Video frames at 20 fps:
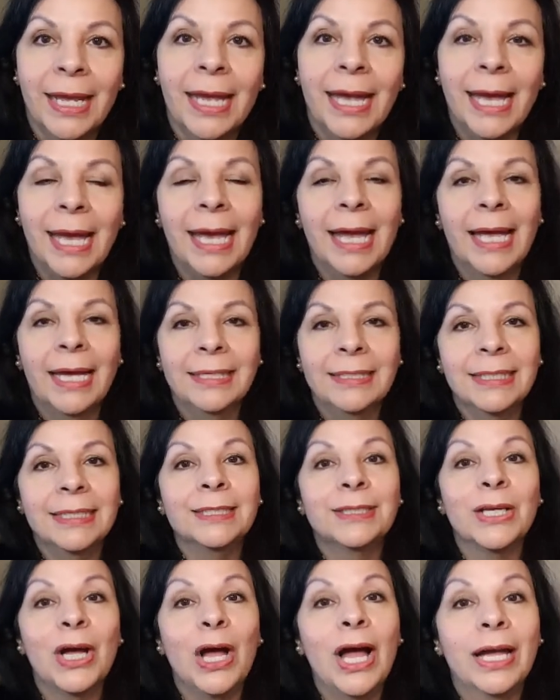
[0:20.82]
and
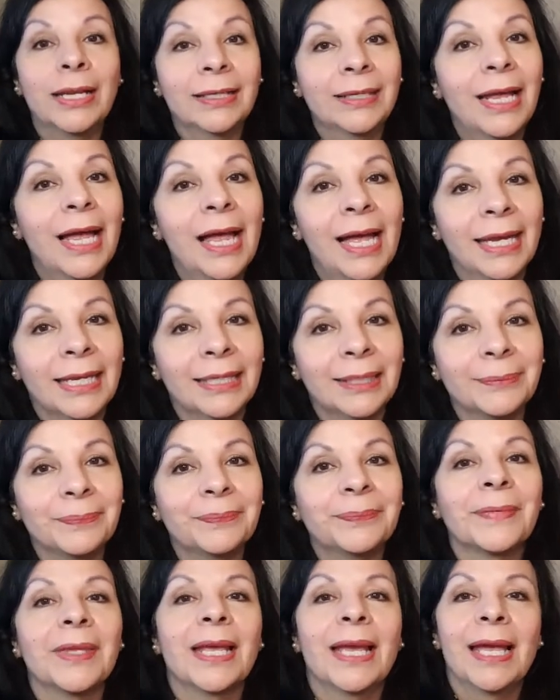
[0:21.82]
it's online.
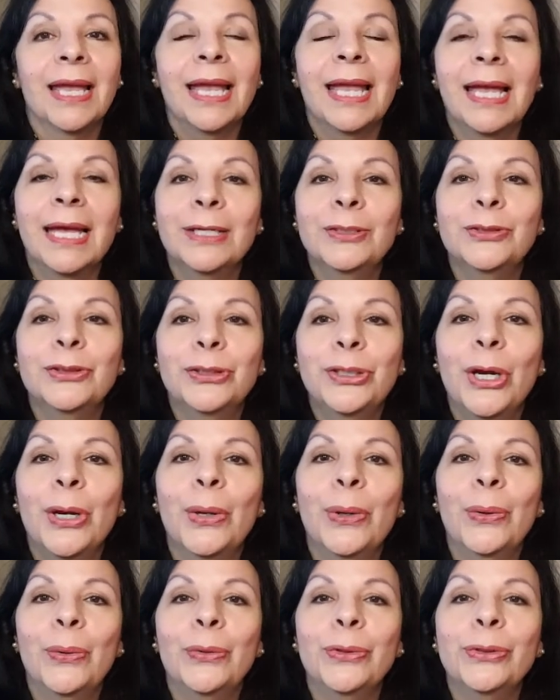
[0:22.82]
And
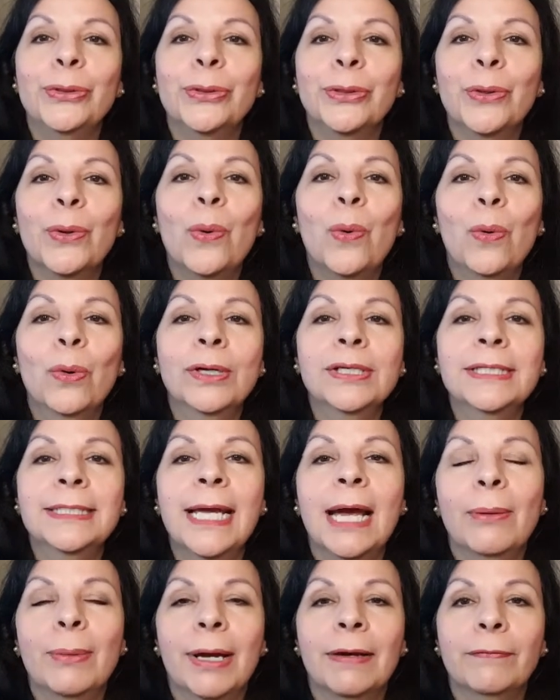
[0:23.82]
so your course,
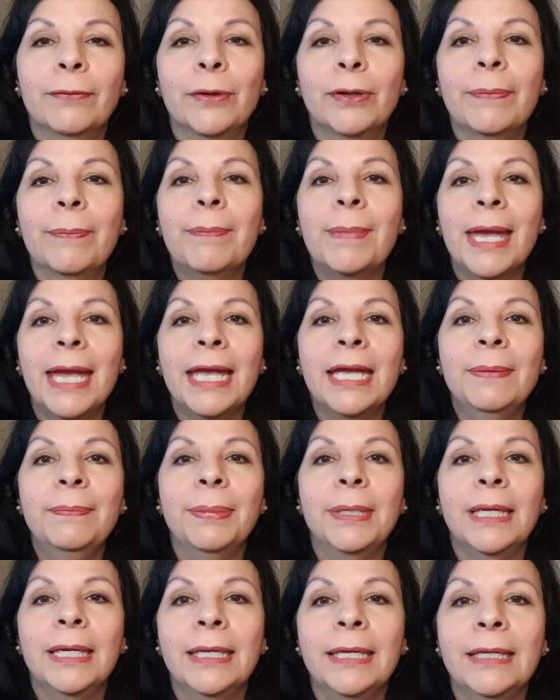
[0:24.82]
however, may
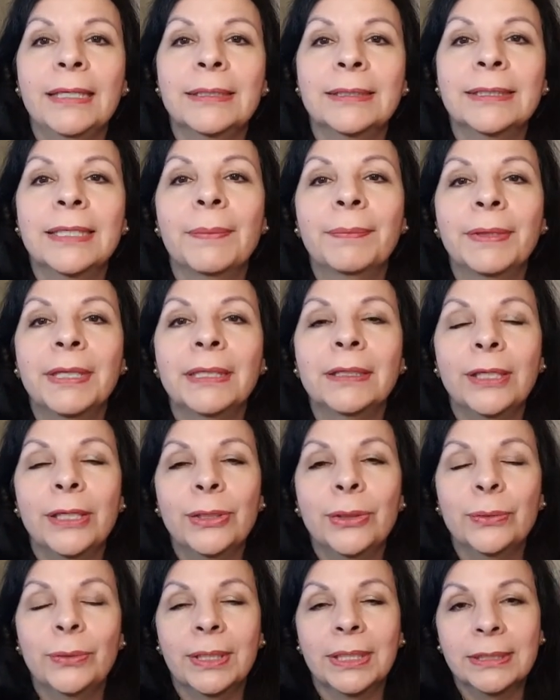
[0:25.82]
be something that
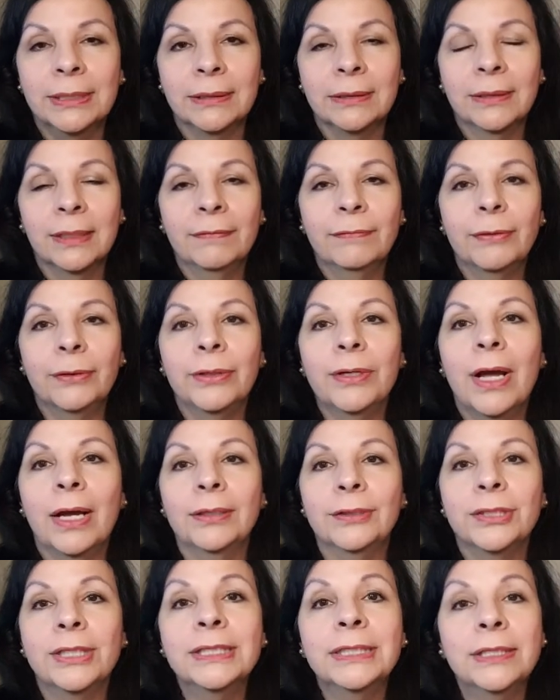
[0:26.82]
you can deliver
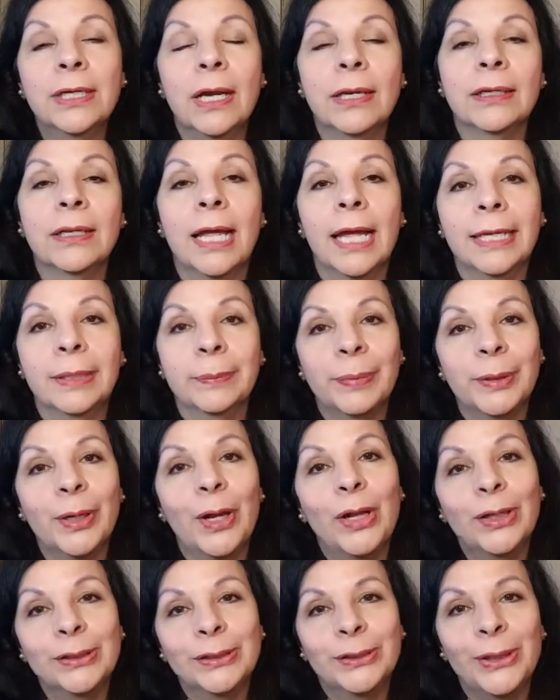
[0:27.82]
not just online, but
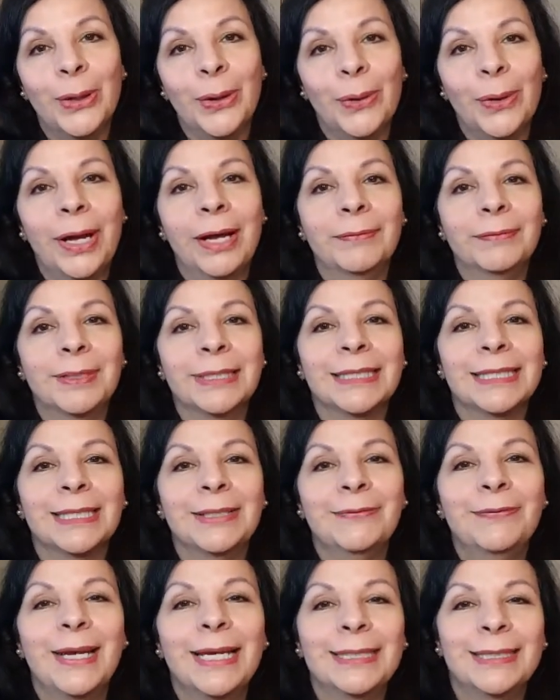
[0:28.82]
also
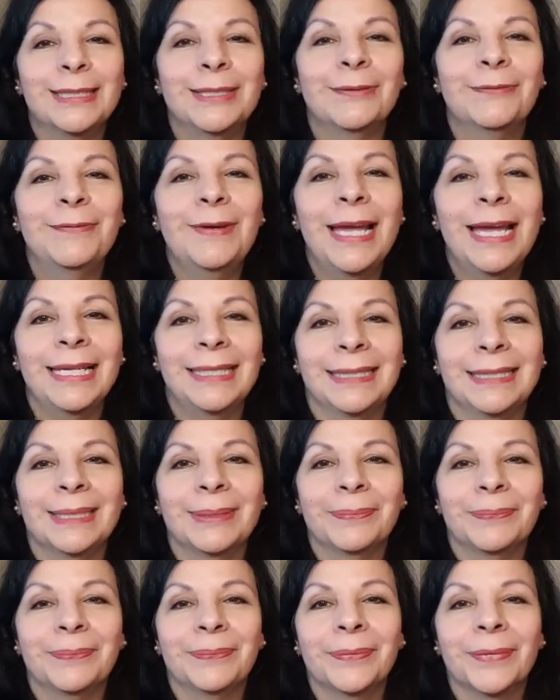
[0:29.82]
obviously face to
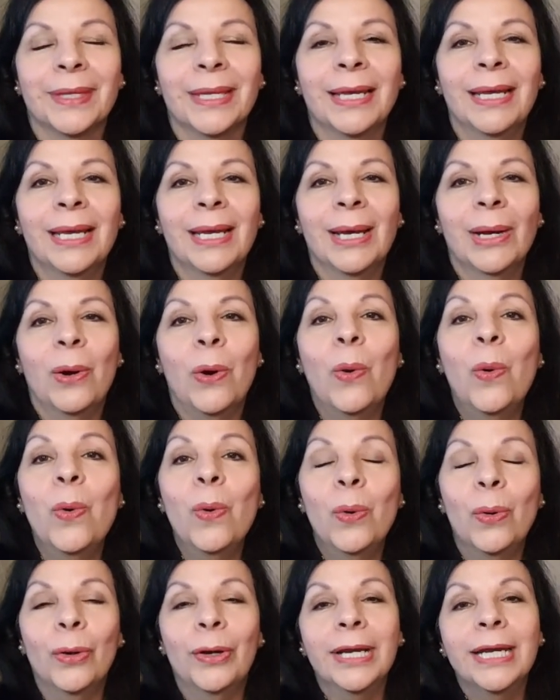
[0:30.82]
face
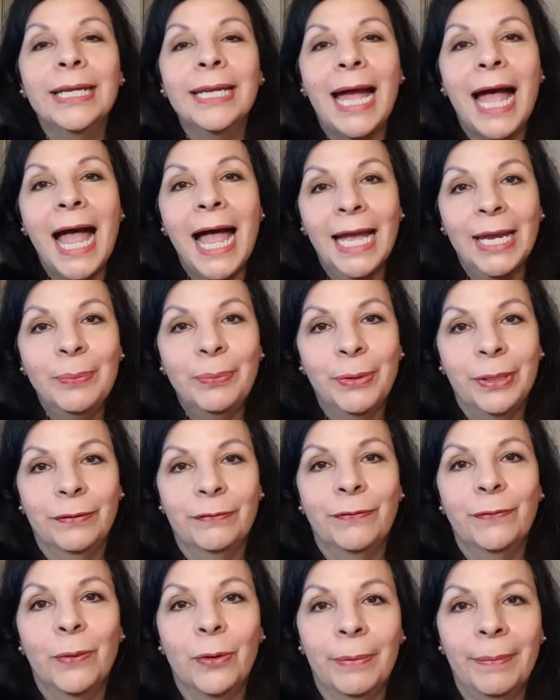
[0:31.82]
or in a
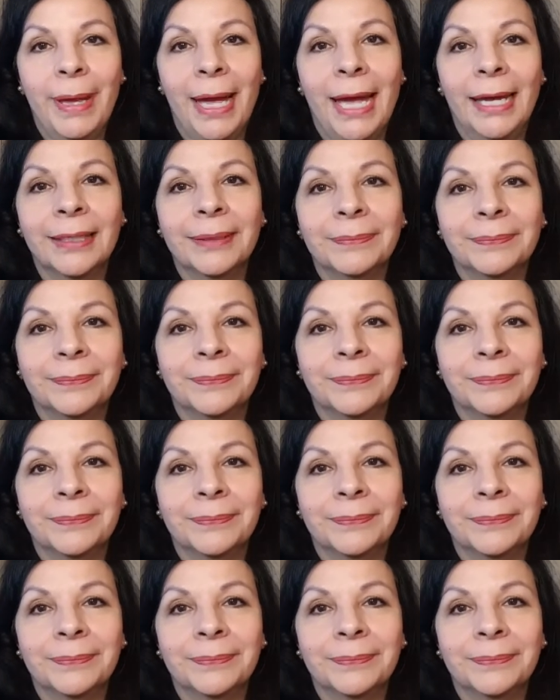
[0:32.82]
hybrid format.